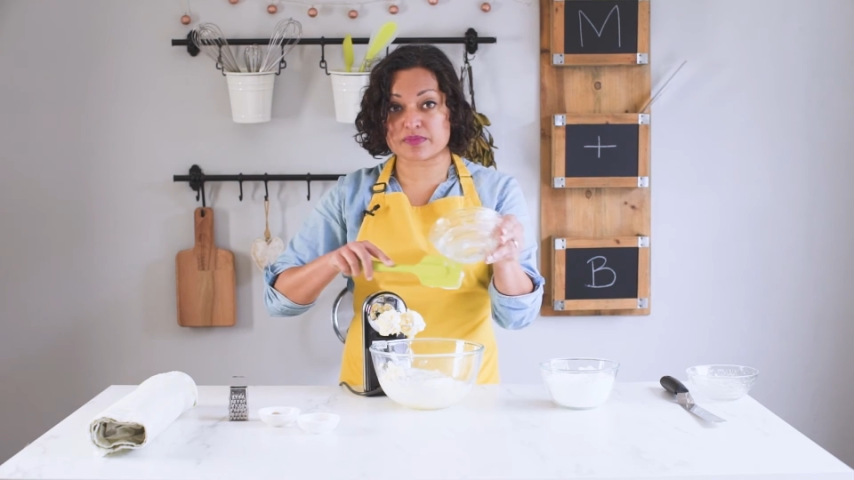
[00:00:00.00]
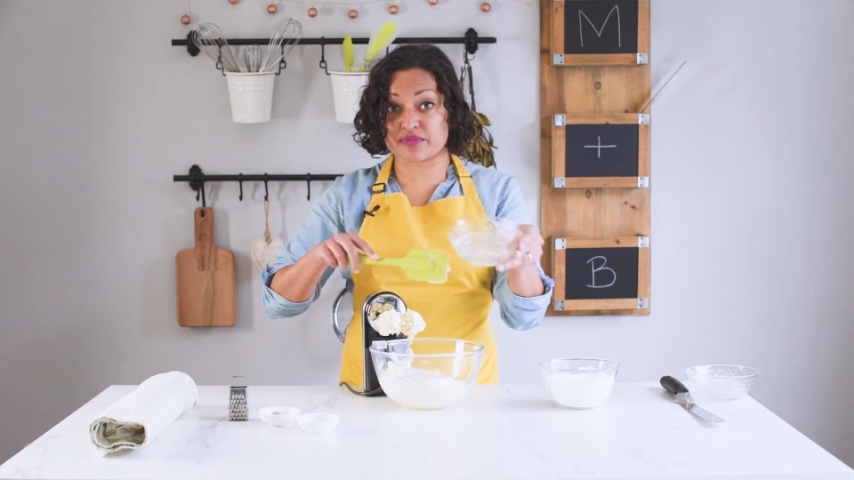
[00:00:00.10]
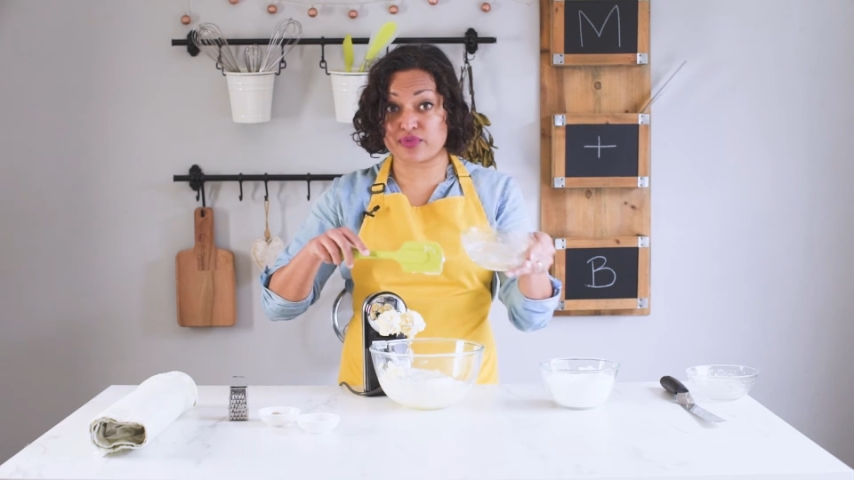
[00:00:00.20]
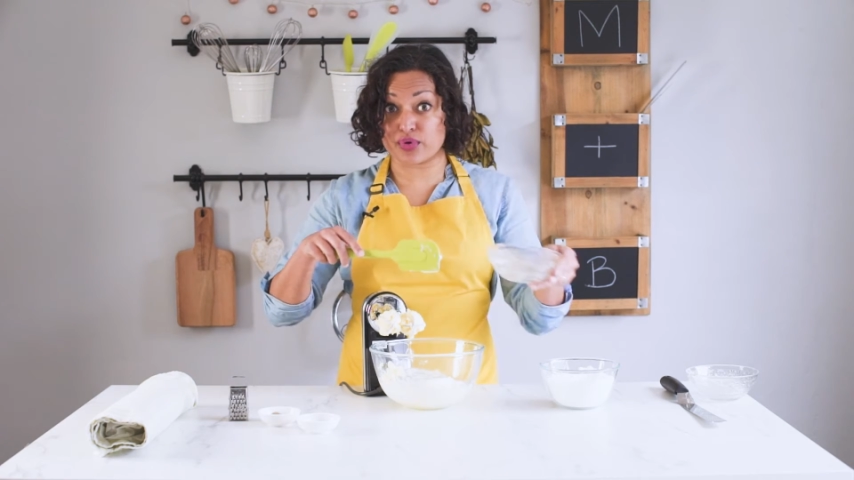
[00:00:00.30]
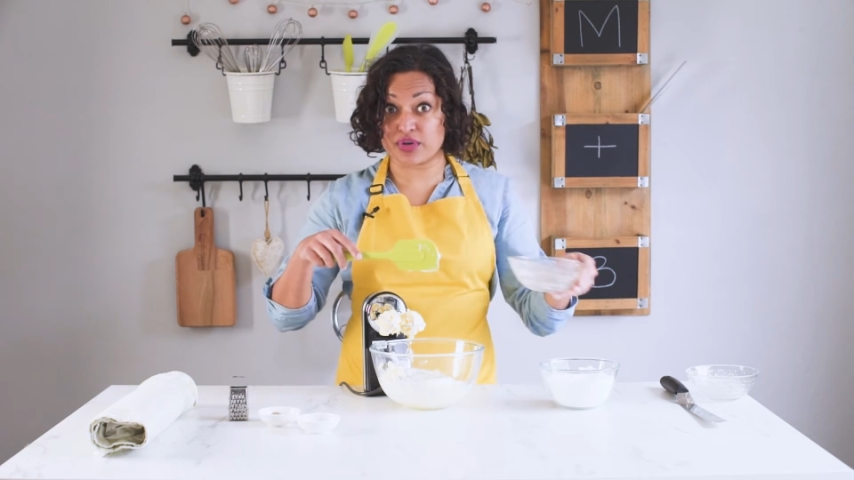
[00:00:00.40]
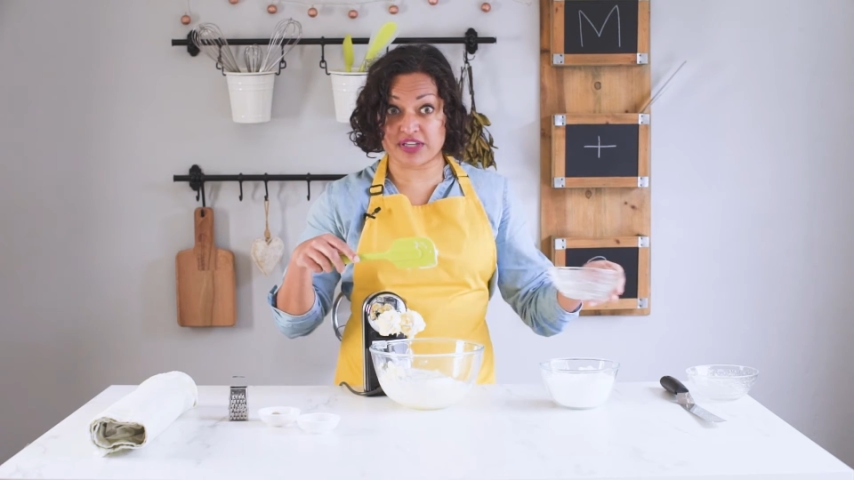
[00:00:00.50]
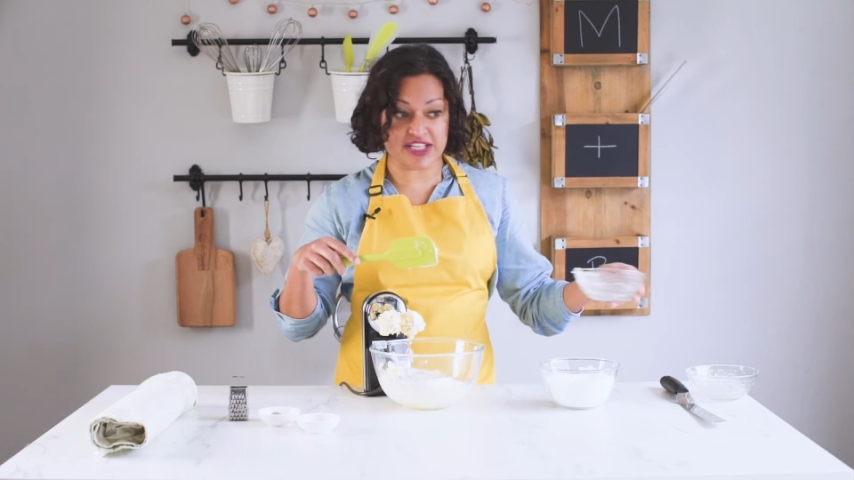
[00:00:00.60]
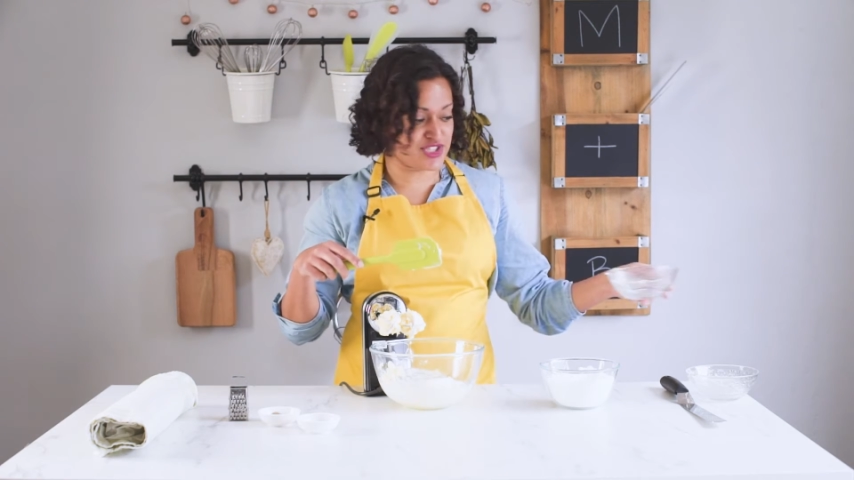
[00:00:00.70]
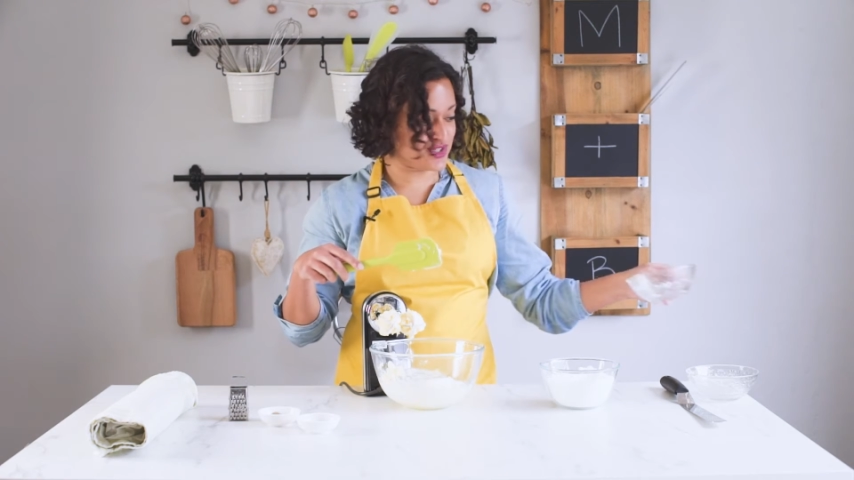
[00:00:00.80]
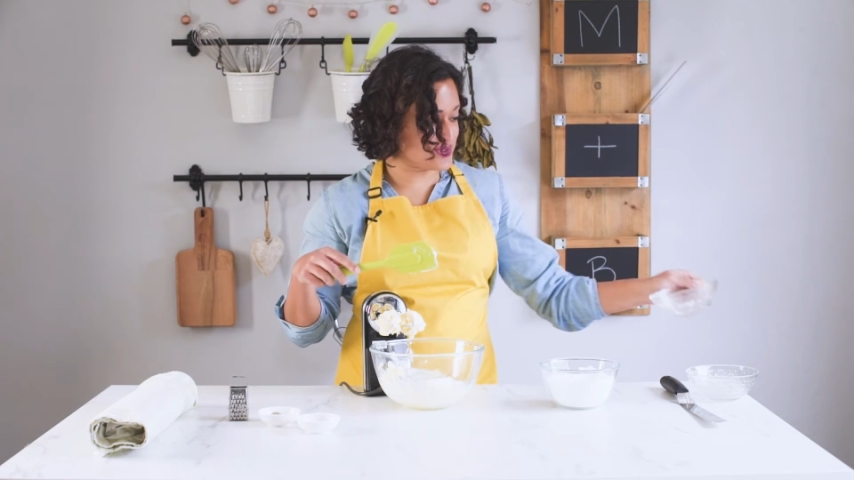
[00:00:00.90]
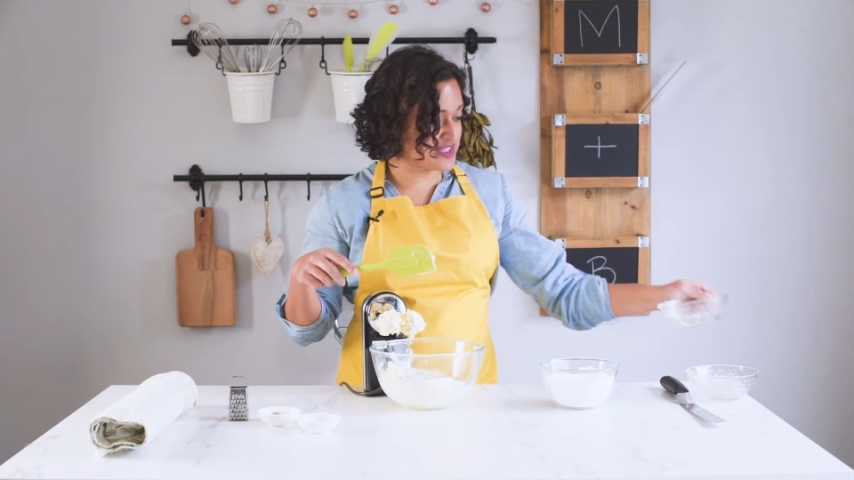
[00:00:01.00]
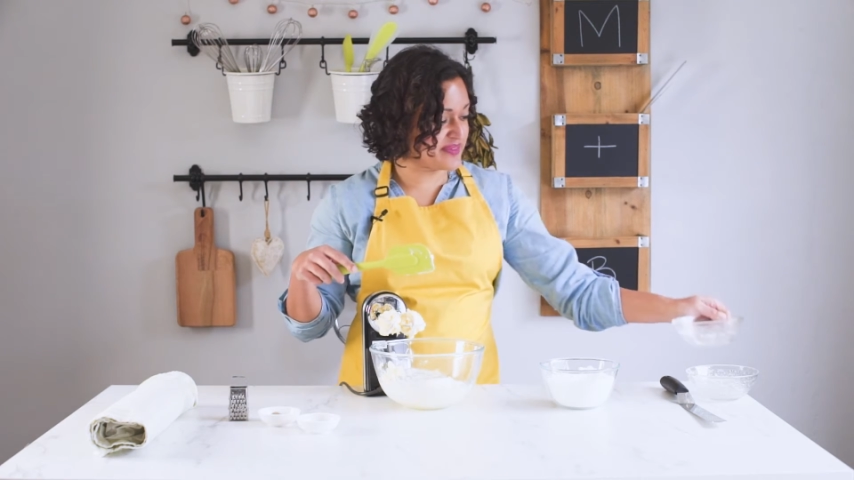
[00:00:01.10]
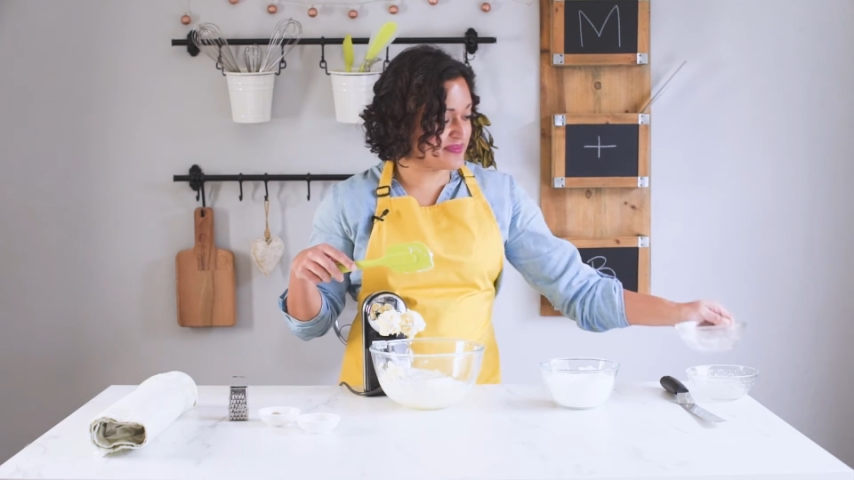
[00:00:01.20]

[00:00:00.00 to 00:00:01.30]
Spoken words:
before you need to use it.